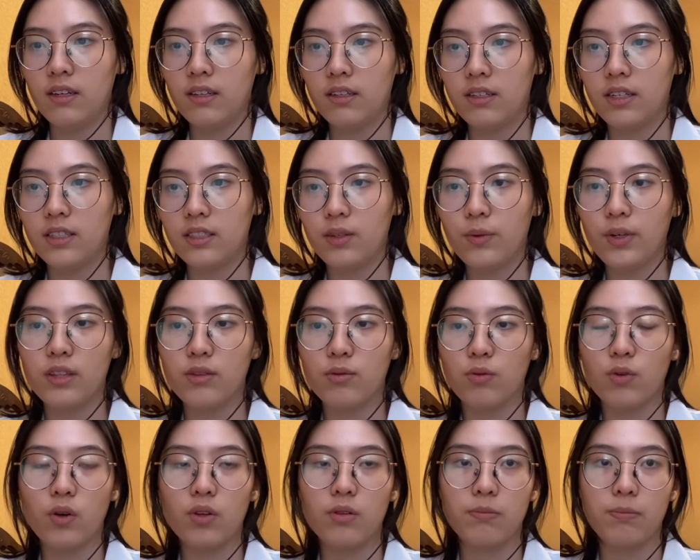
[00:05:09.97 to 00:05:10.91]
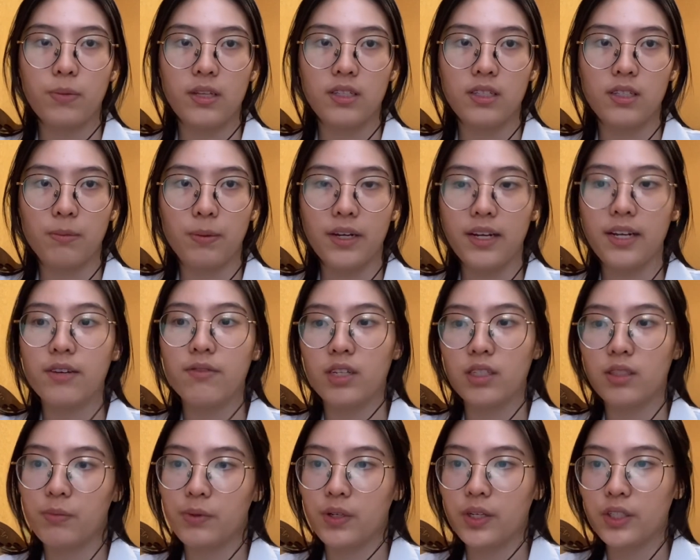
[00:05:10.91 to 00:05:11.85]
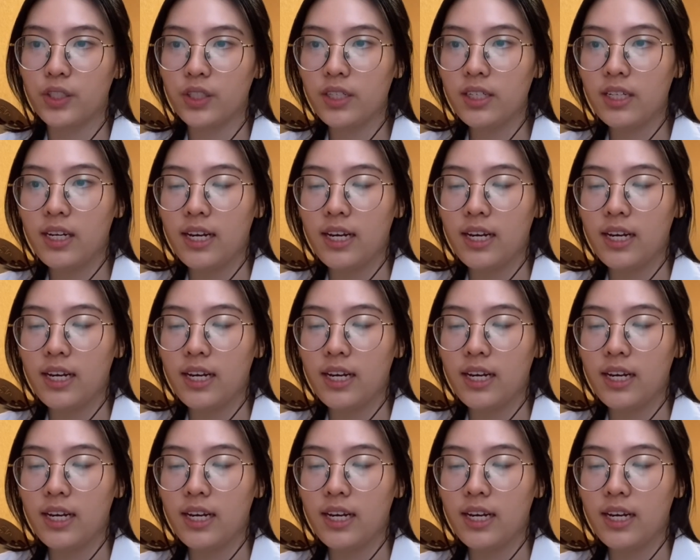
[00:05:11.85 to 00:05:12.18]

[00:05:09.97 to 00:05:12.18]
Nasal wing do not participate in respiration.